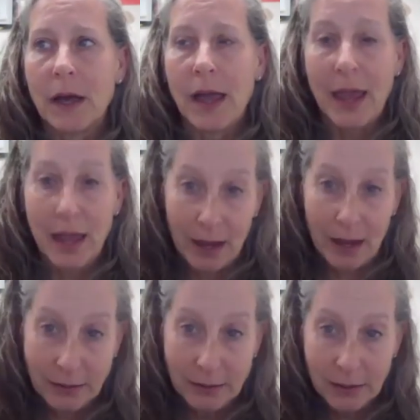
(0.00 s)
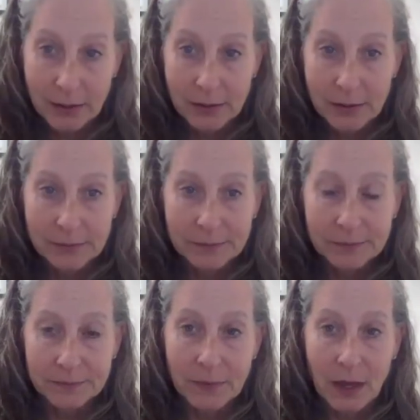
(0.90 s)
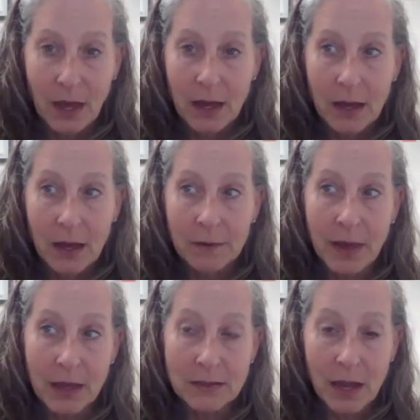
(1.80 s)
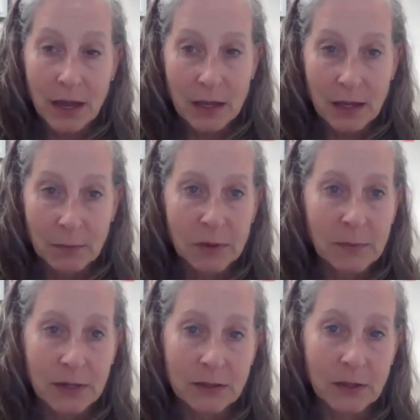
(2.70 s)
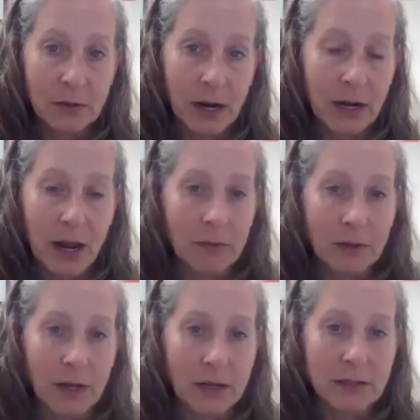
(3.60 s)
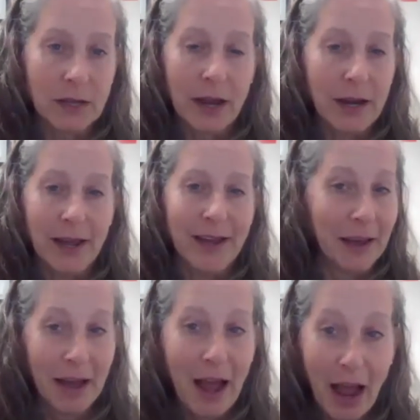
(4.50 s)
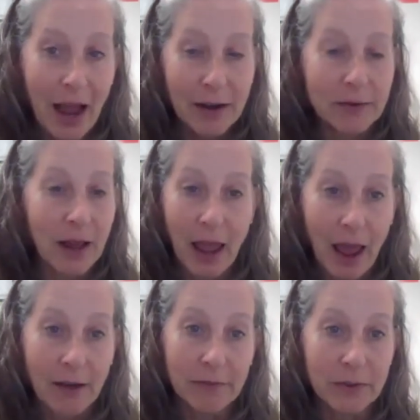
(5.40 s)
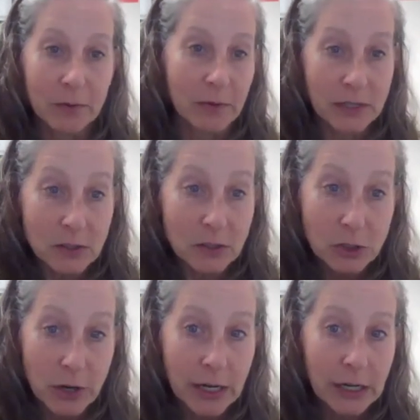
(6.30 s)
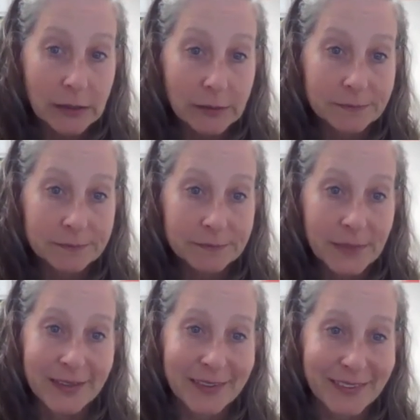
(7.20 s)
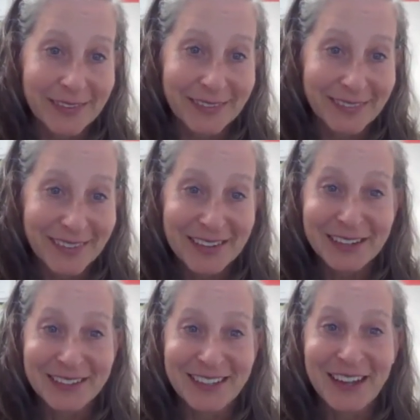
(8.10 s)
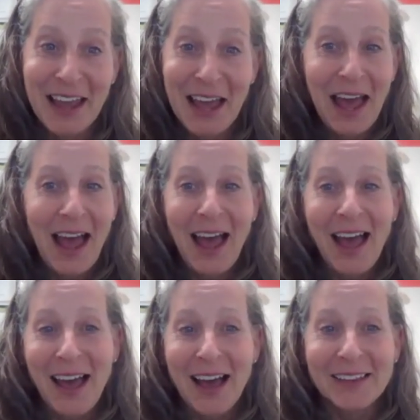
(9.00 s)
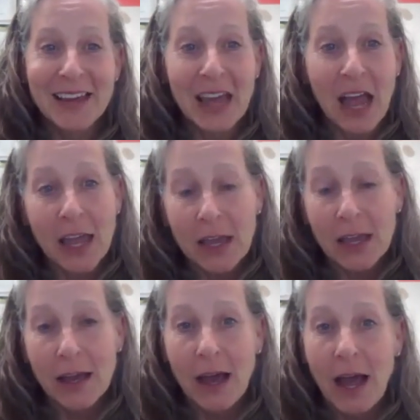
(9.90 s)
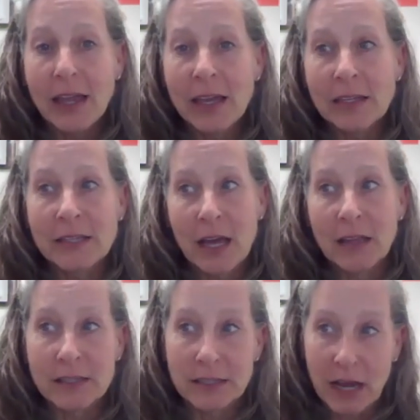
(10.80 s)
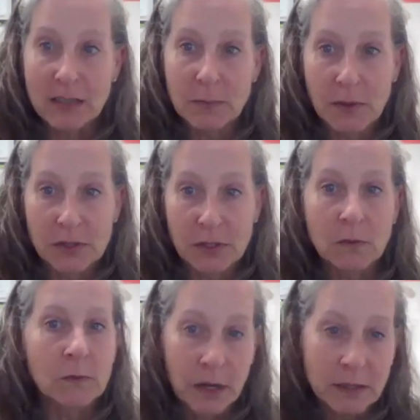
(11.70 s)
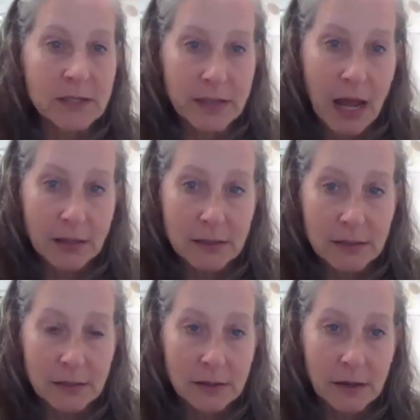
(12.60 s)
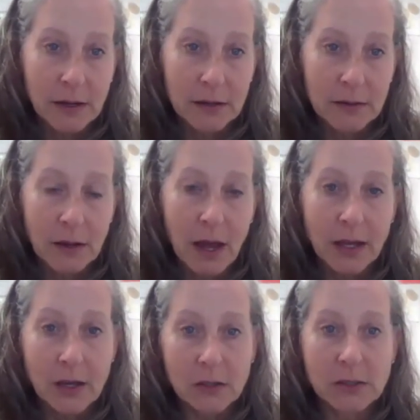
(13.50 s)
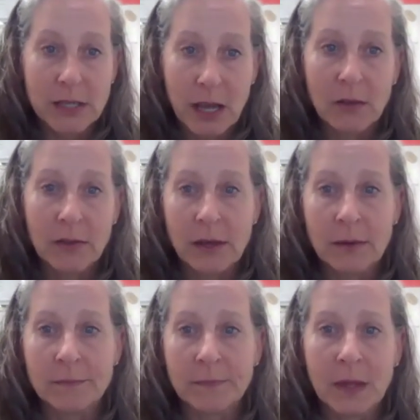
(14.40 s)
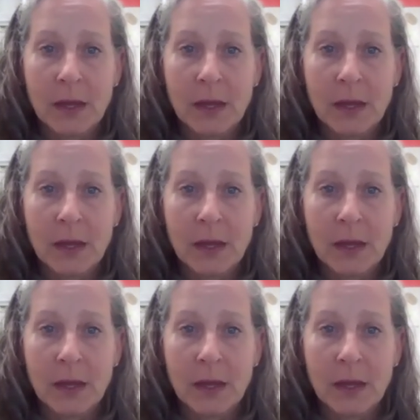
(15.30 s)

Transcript: and as I implemented the grant, I realized I don't have the research training. to, like I can tell a stats person run stats. I could tell them